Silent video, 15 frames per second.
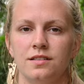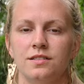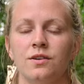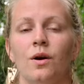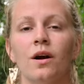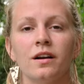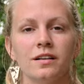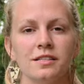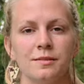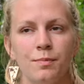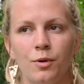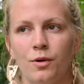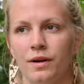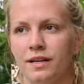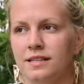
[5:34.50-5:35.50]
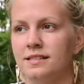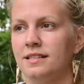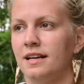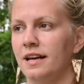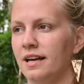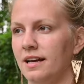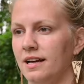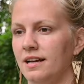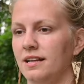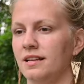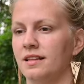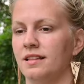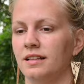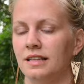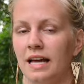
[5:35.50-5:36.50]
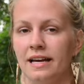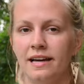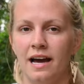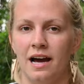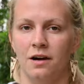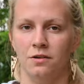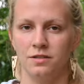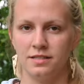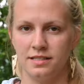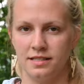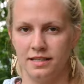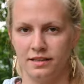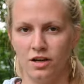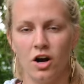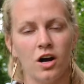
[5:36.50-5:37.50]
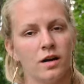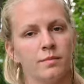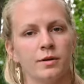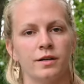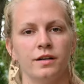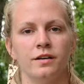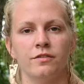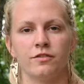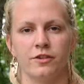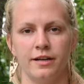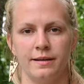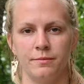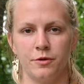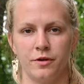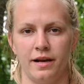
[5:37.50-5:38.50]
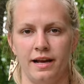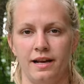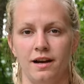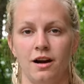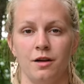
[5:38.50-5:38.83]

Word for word: So Artist Point and the lighthouse in the harbor of Grand Marais